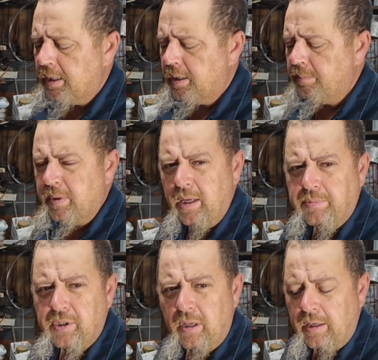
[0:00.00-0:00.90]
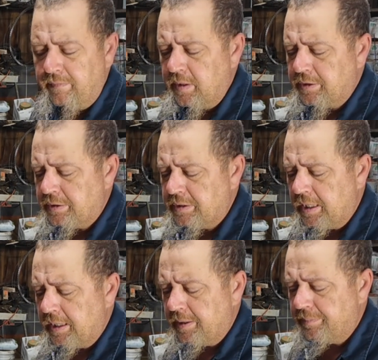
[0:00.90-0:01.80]
Helps a lot of us
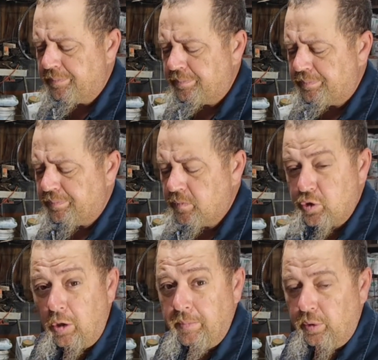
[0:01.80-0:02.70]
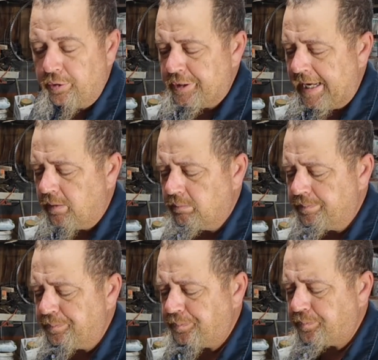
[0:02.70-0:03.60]
saw builders out.
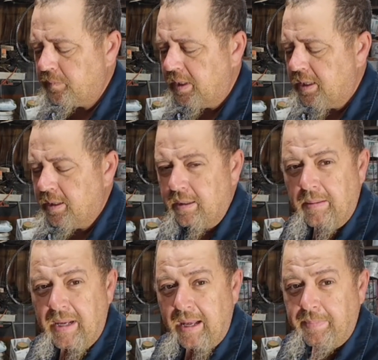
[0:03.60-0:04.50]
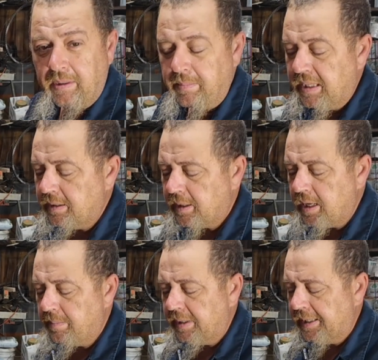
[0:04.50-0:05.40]
I'm happy to be in the
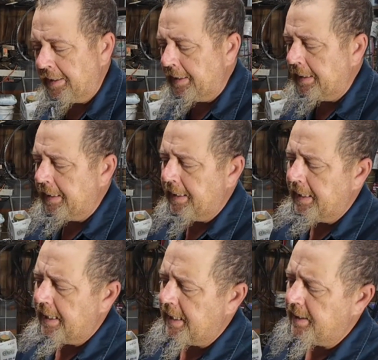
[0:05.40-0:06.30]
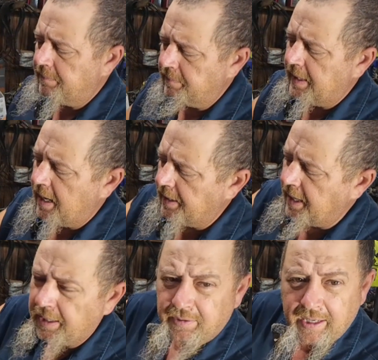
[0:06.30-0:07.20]
company. Now I
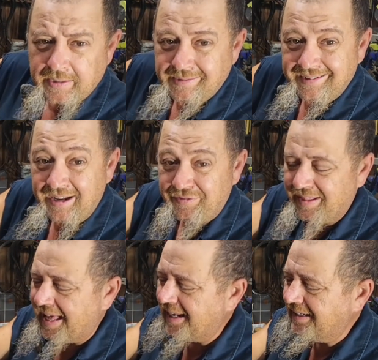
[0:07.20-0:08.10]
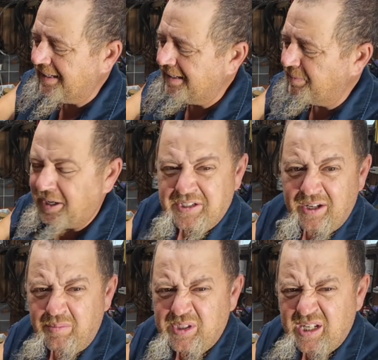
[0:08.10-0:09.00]
digress, enough of that. I'm not
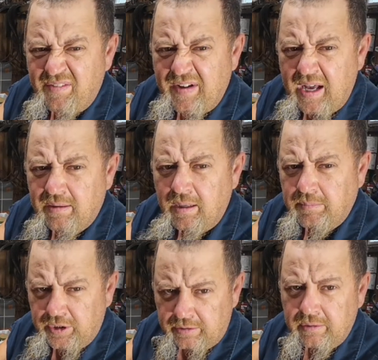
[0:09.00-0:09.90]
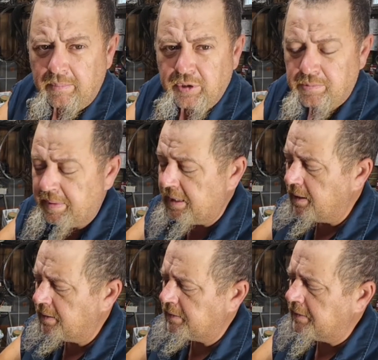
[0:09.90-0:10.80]
selling myself out, I'm just being
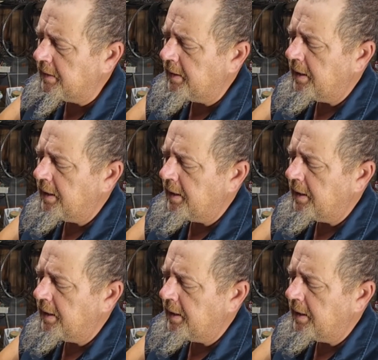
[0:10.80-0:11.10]
honest.